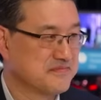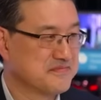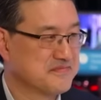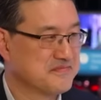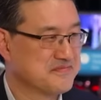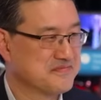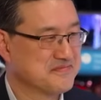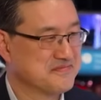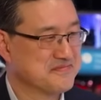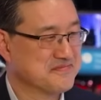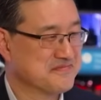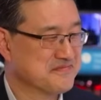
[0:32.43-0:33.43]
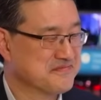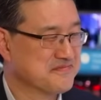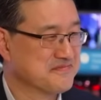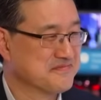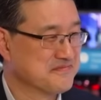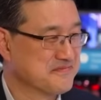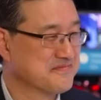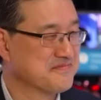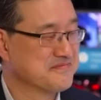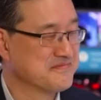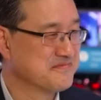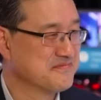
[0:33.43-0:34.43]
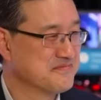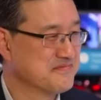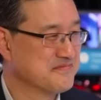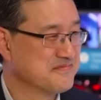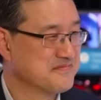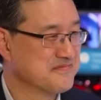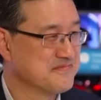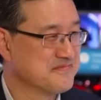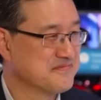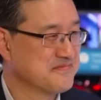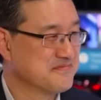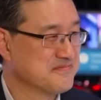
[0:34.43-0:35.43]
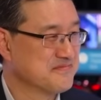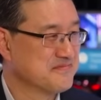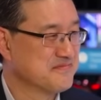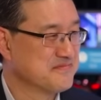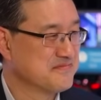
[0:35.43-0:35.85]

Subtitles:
The person shown says nothing.